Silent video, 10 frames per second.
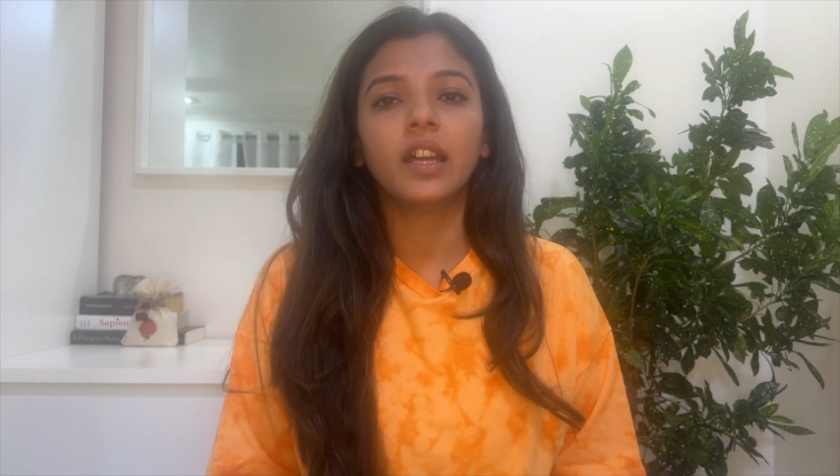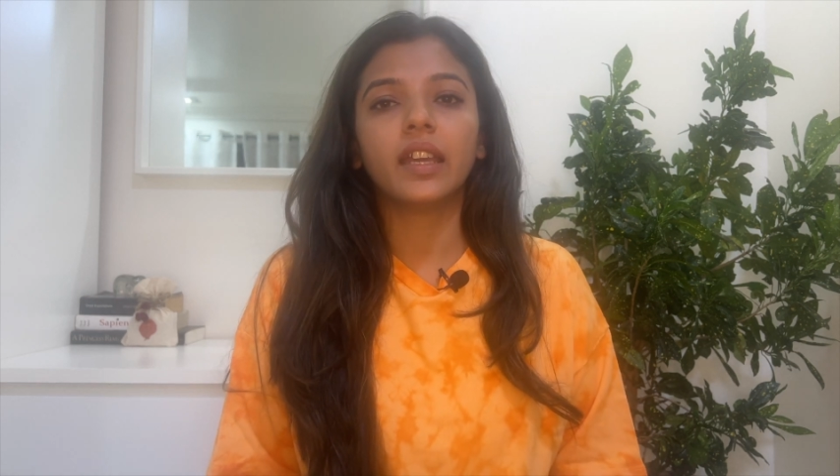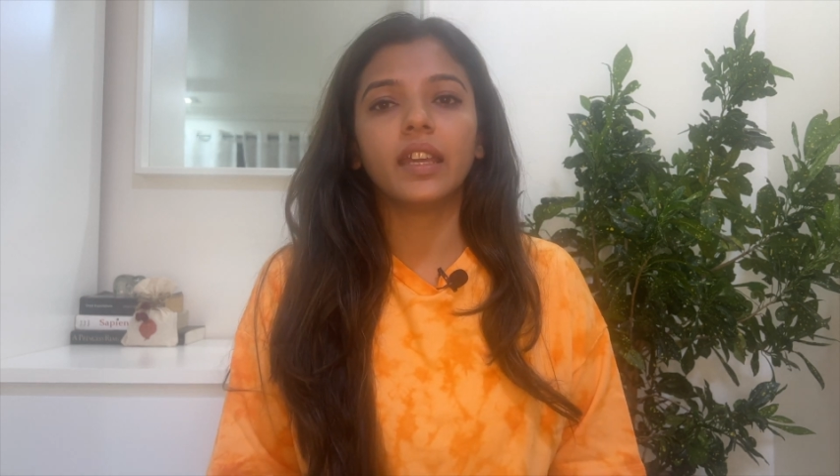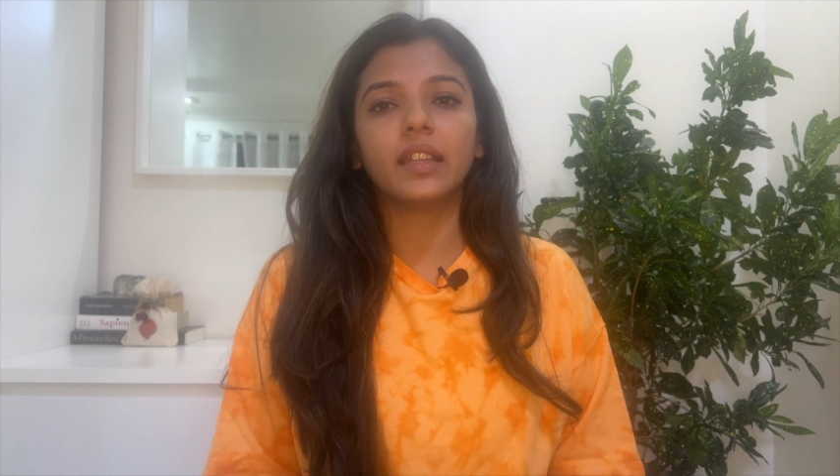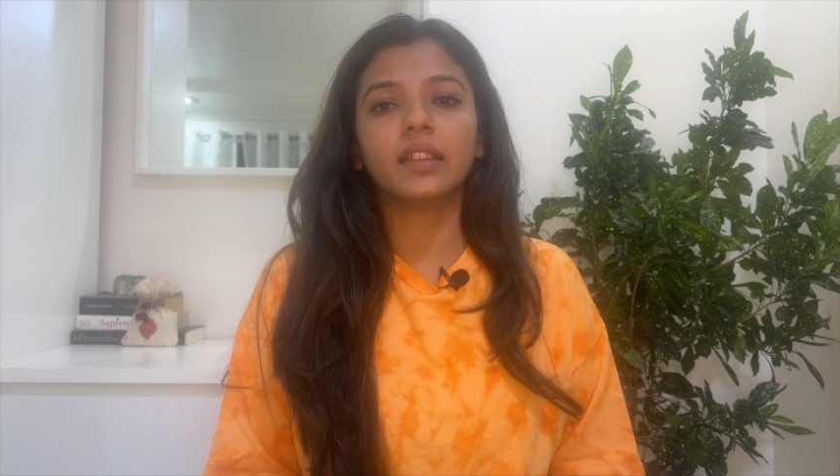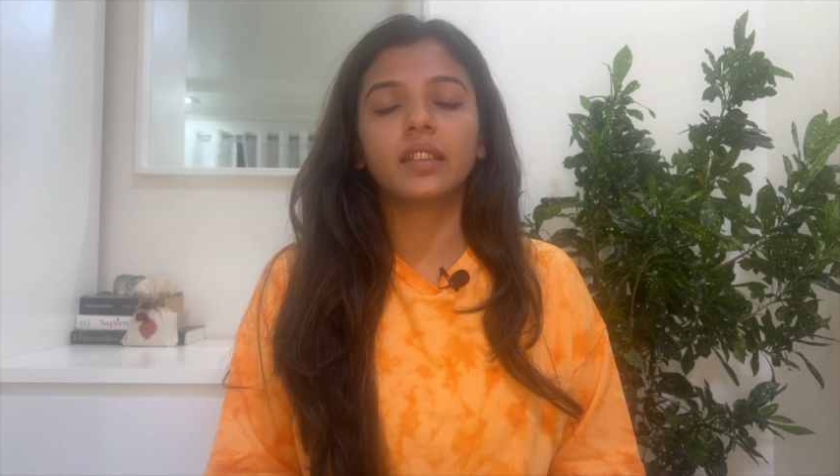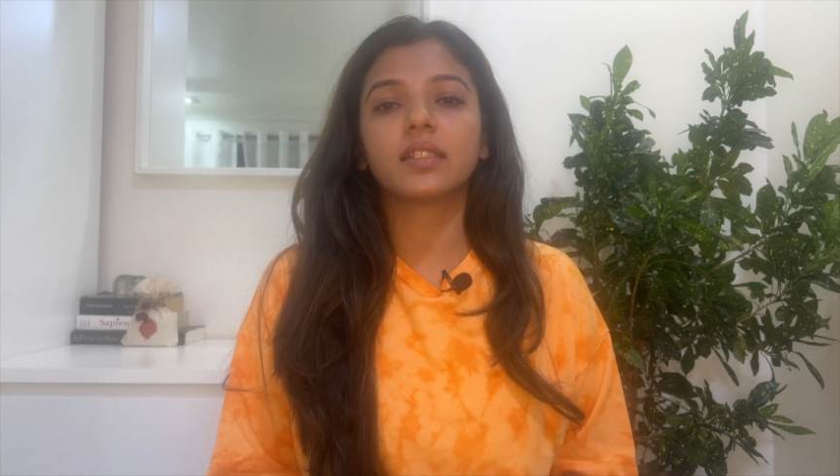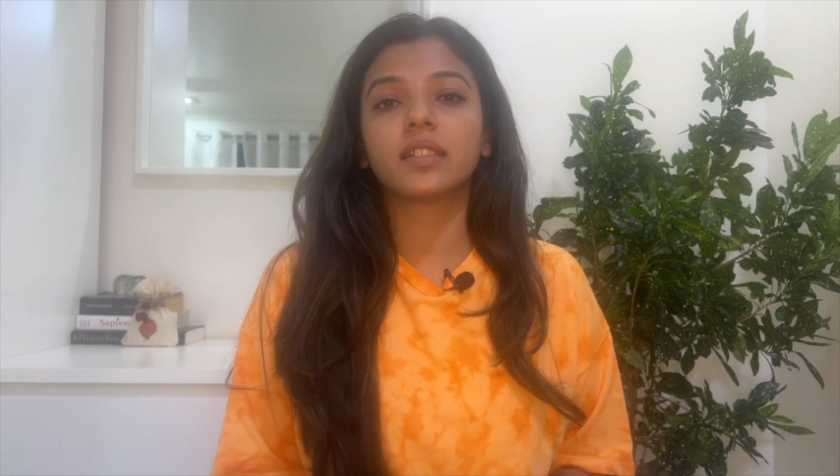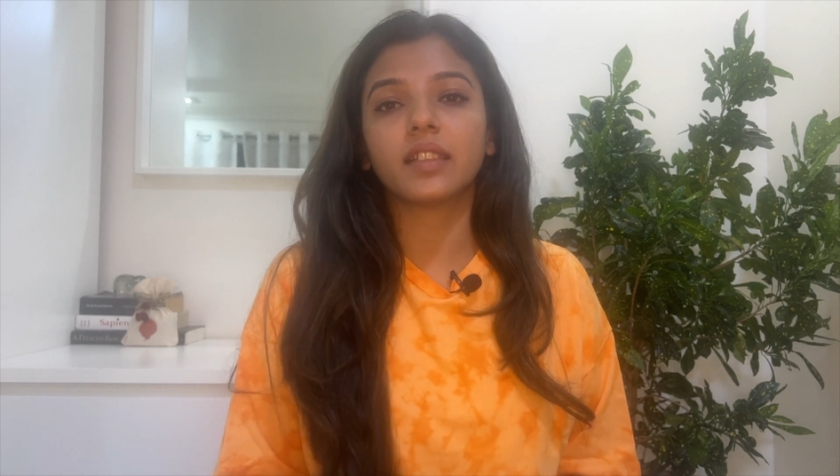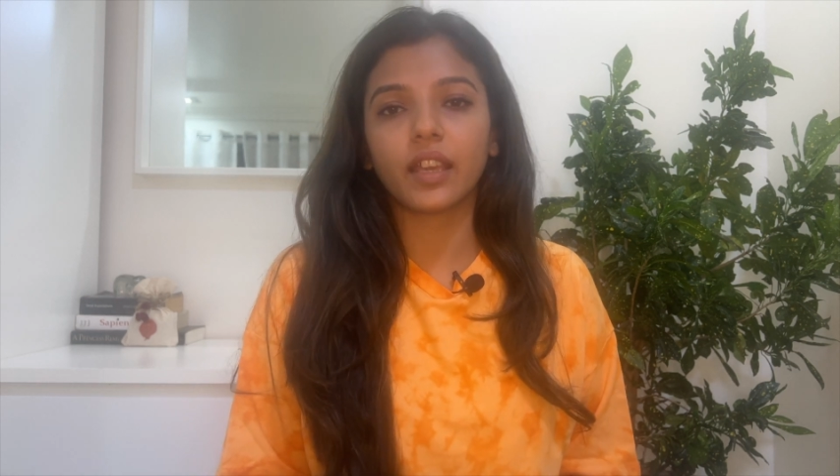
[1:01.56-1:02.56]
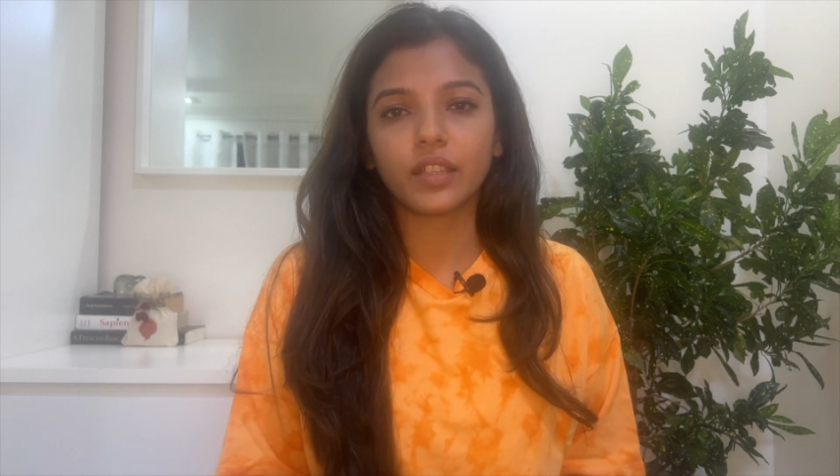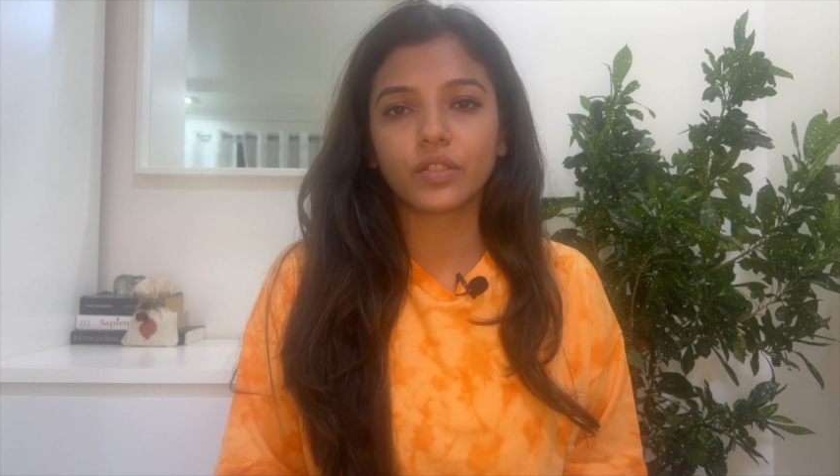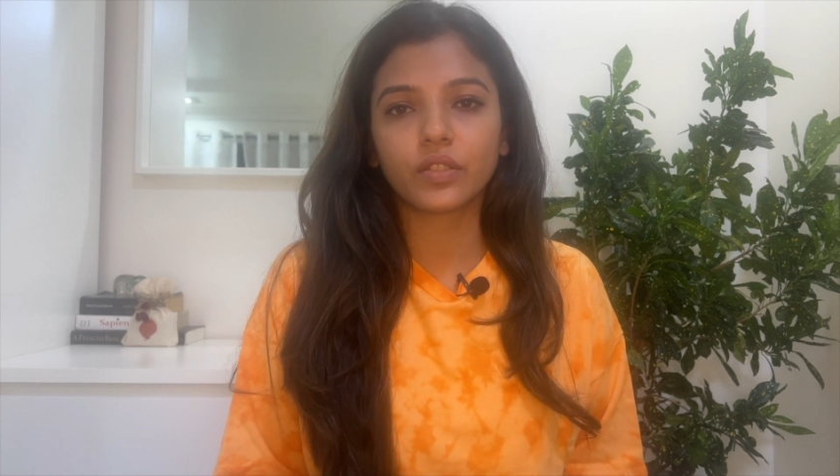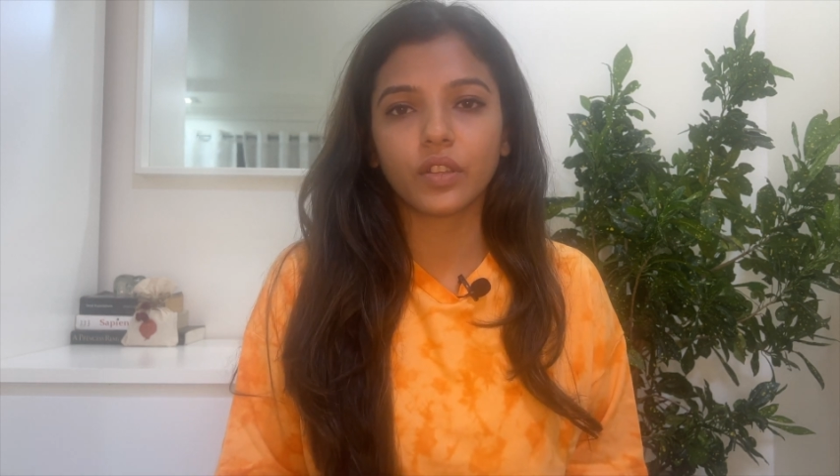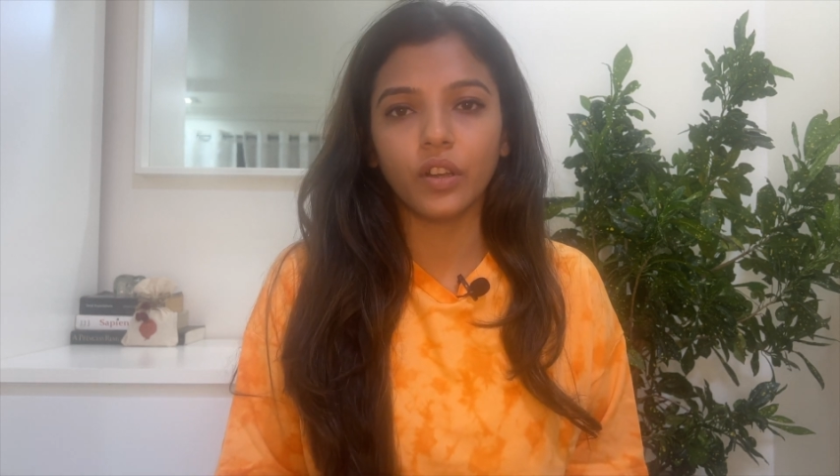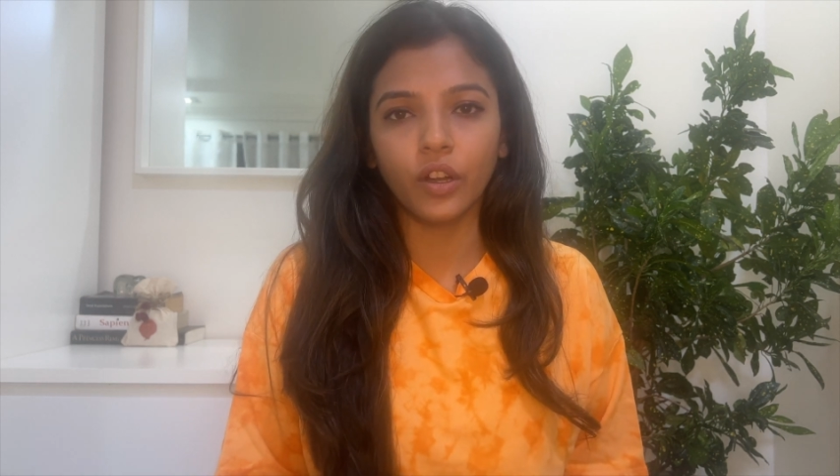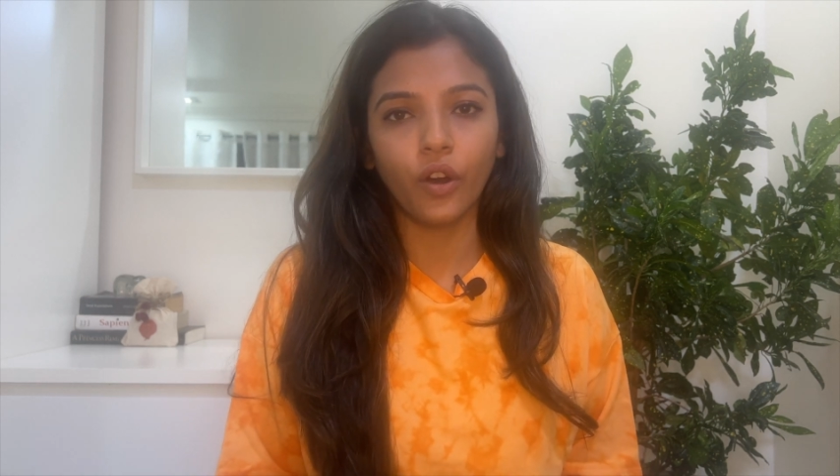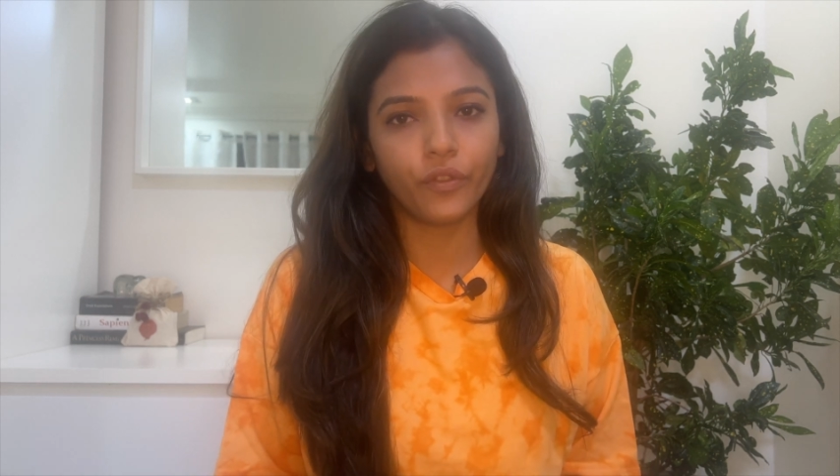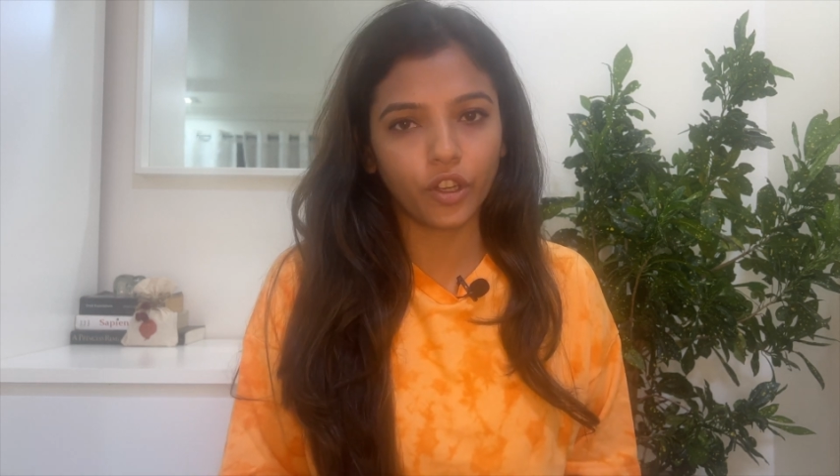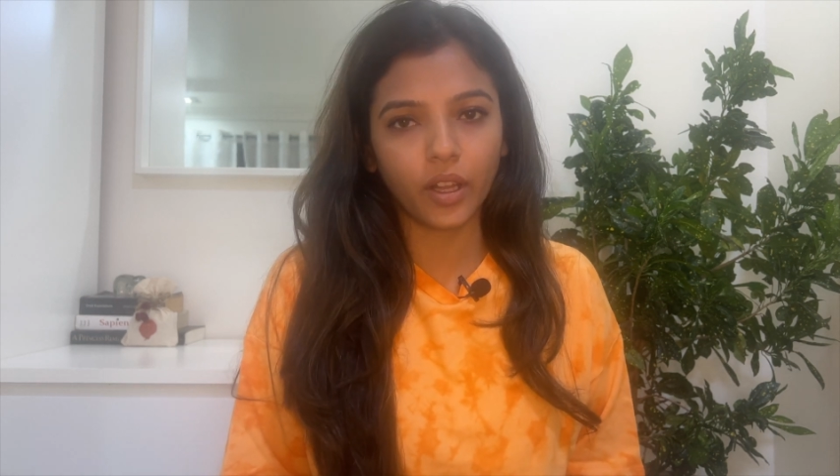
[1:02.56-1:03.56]
in the success
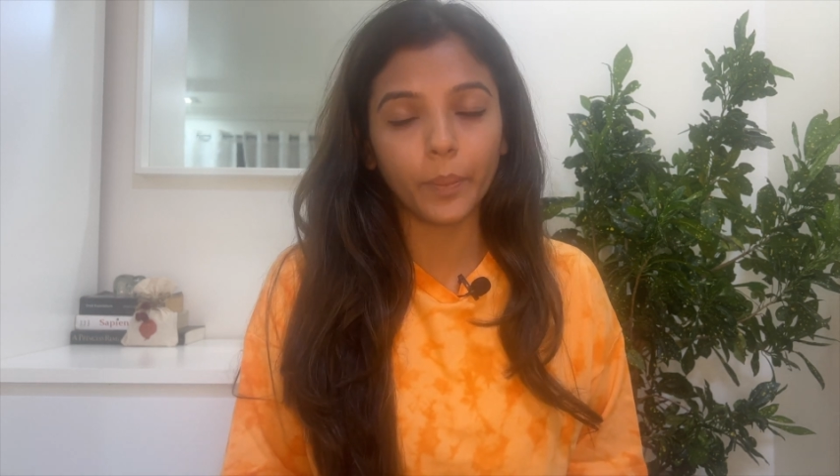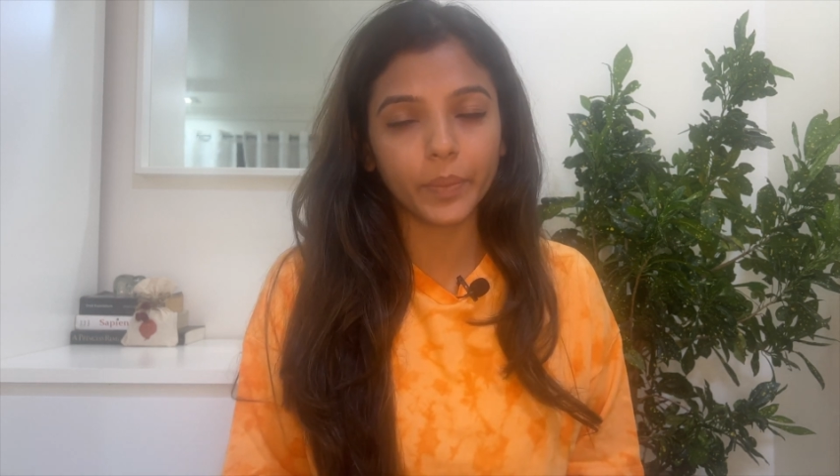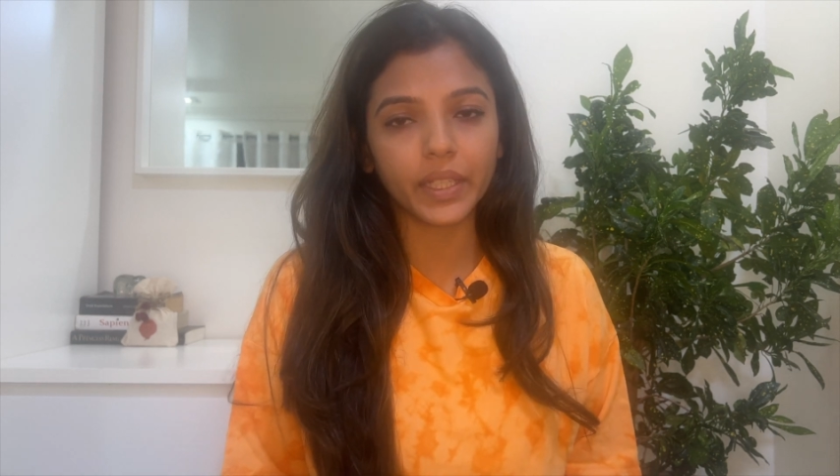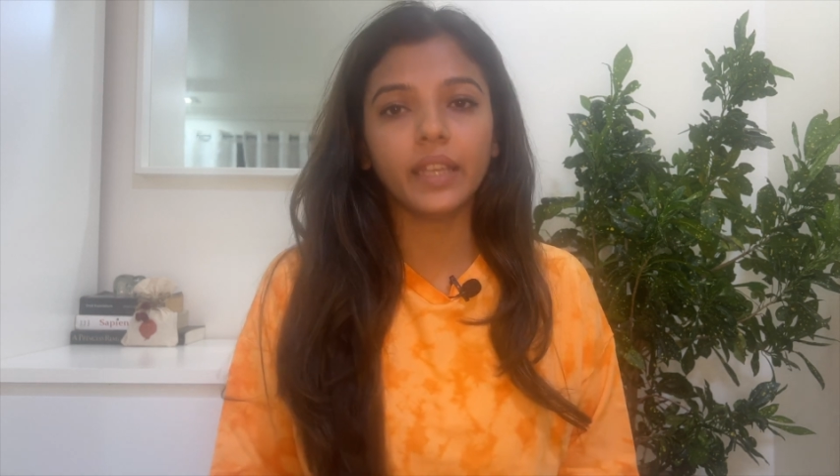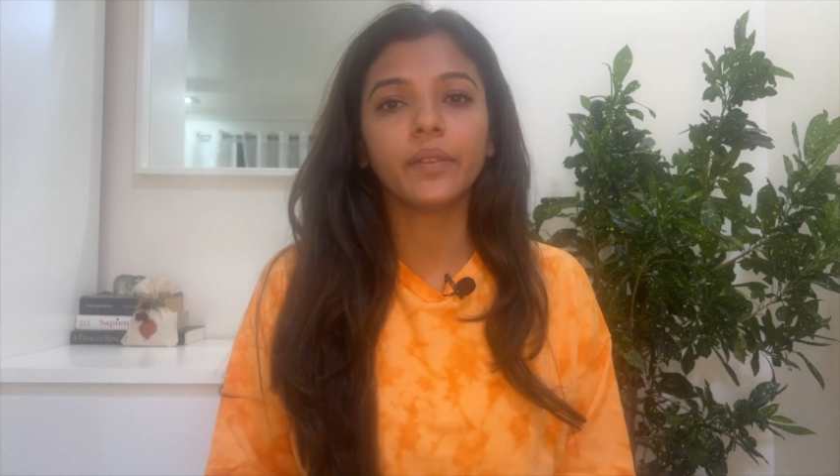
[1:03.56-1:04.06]
of your company.